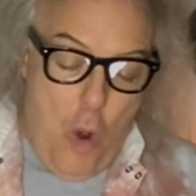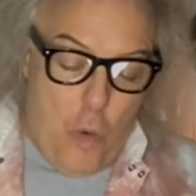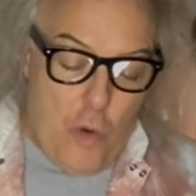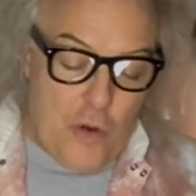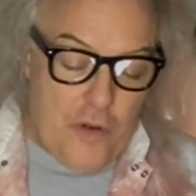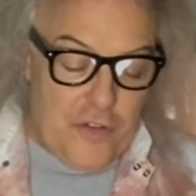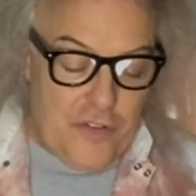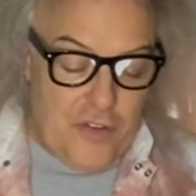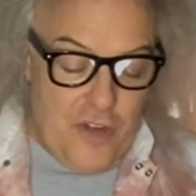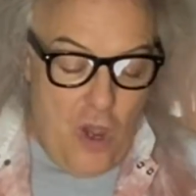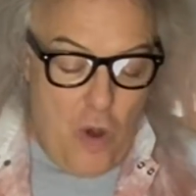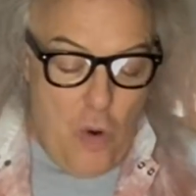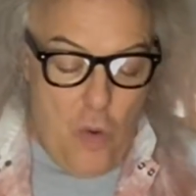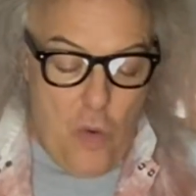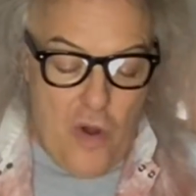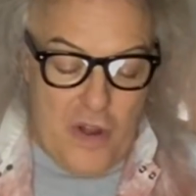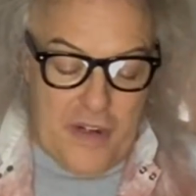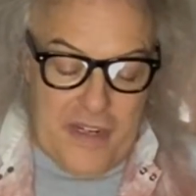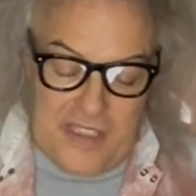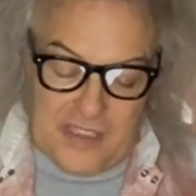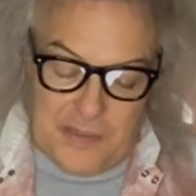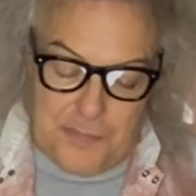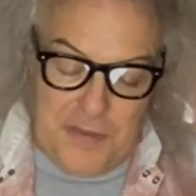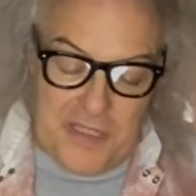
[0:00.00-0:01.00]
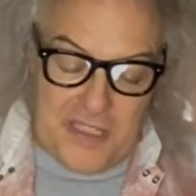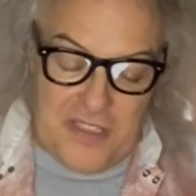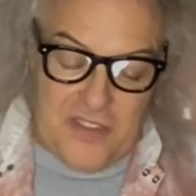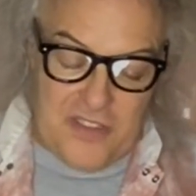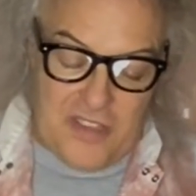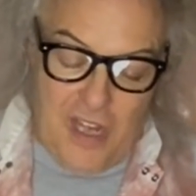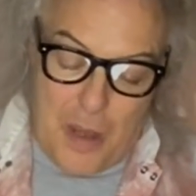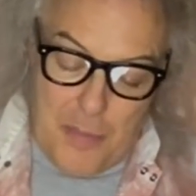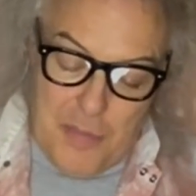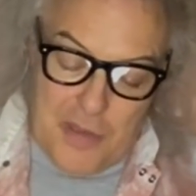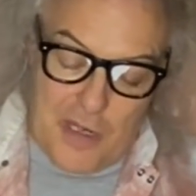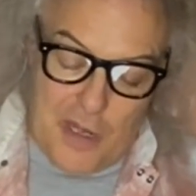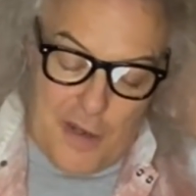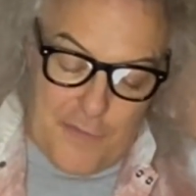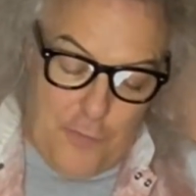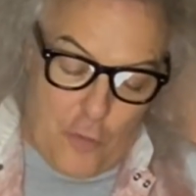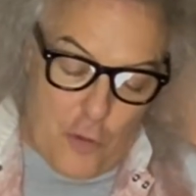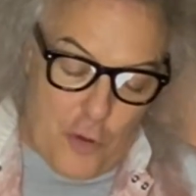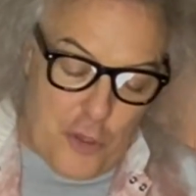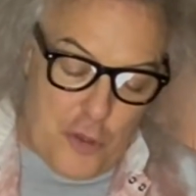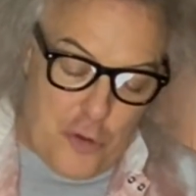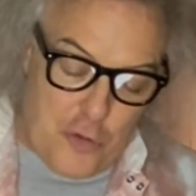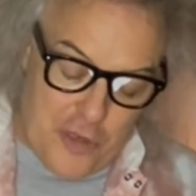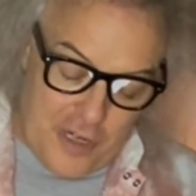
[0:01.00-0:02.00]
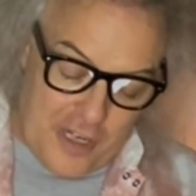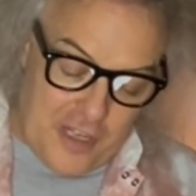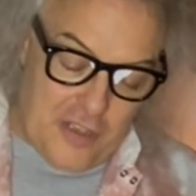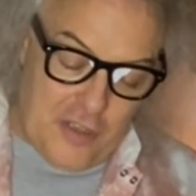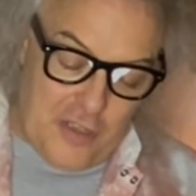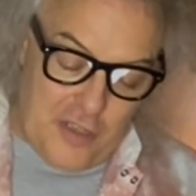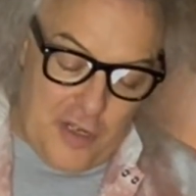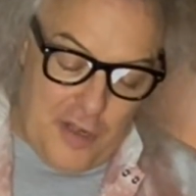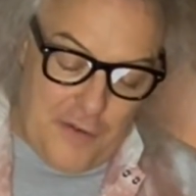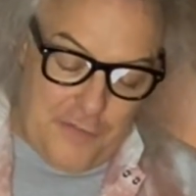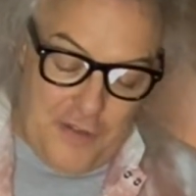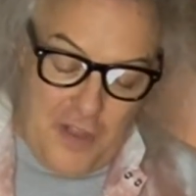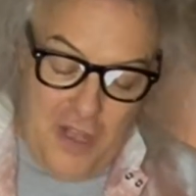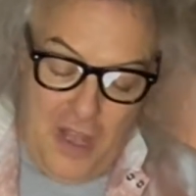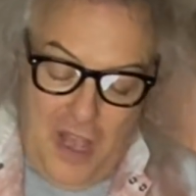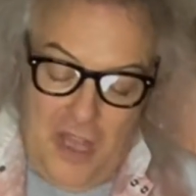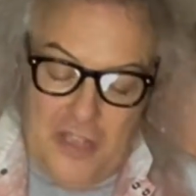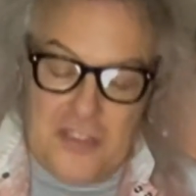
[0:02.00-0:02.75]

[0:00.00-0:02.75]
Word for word: where no one has been dumb enough or crooked enough